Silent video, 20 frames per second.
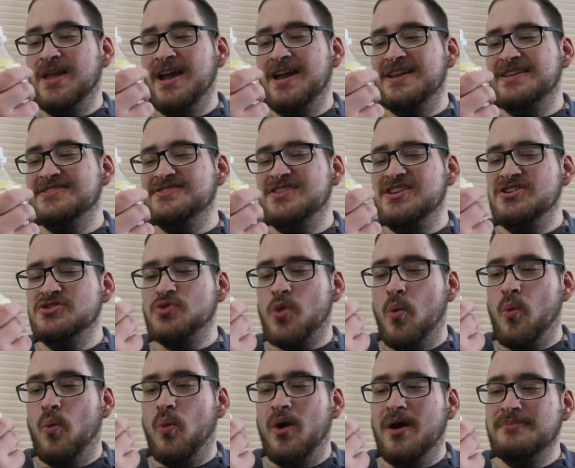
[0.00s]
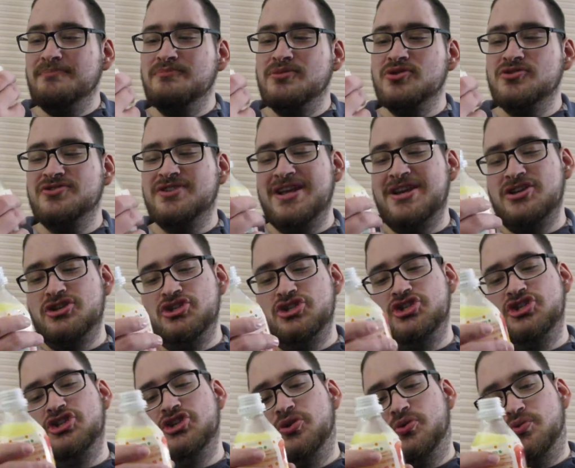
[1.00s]
it says 1%
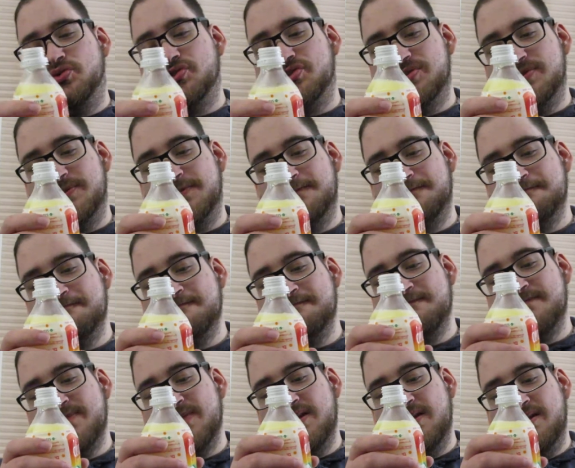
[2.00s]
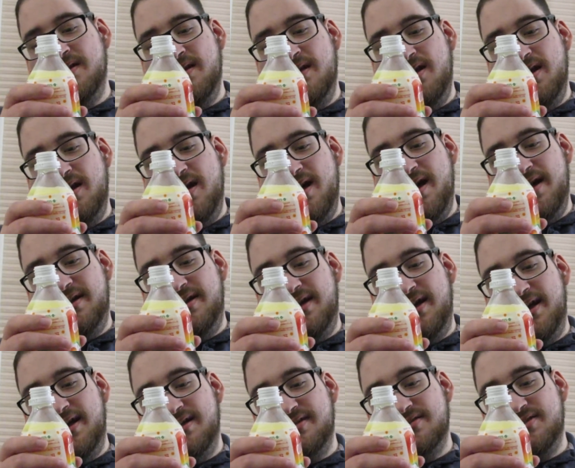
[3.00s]
juice, and
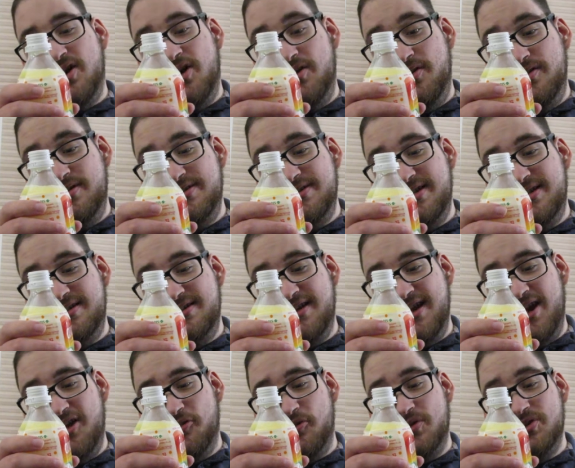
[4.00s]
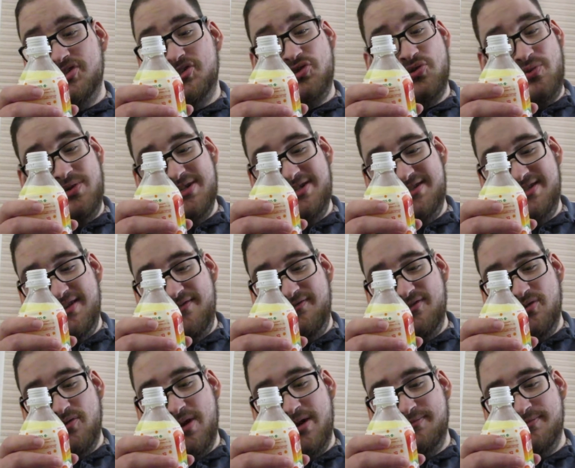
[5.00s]
it has 110 calories,
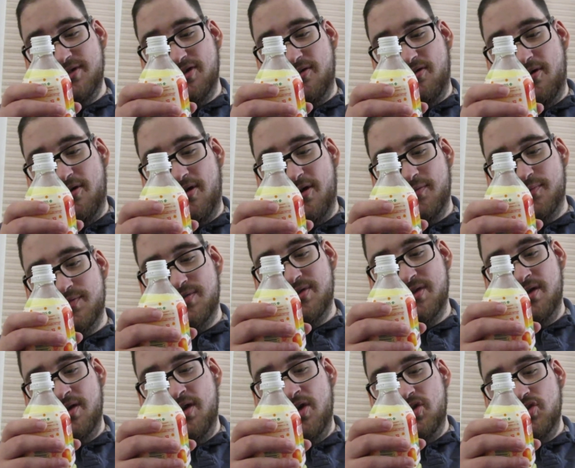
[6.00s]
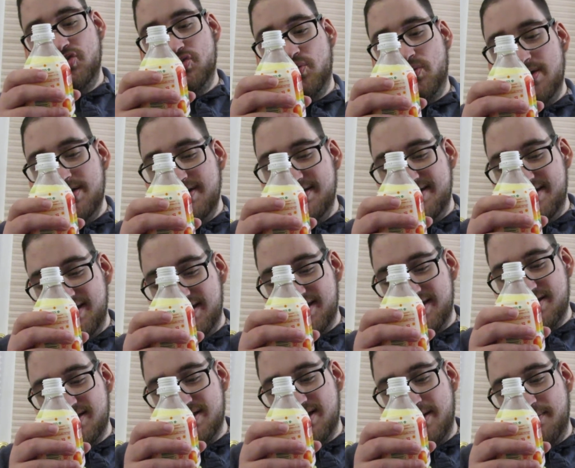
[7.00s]
27 grams of carbs,
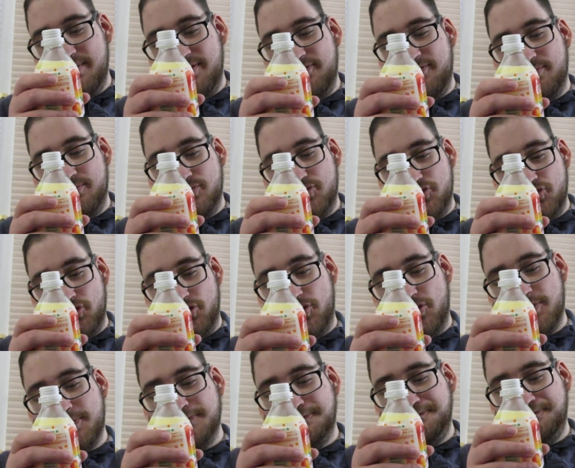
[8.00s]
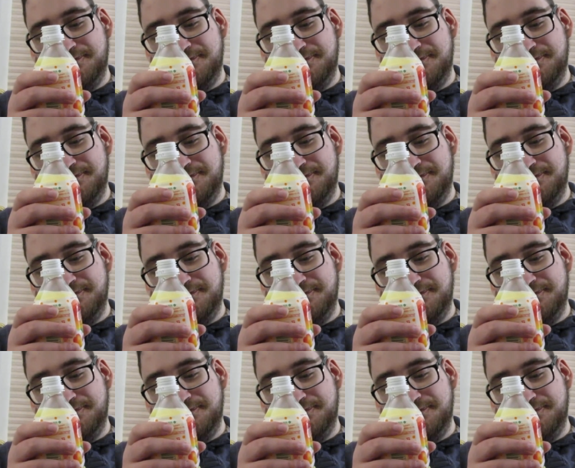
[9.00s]
26 coming from sugar,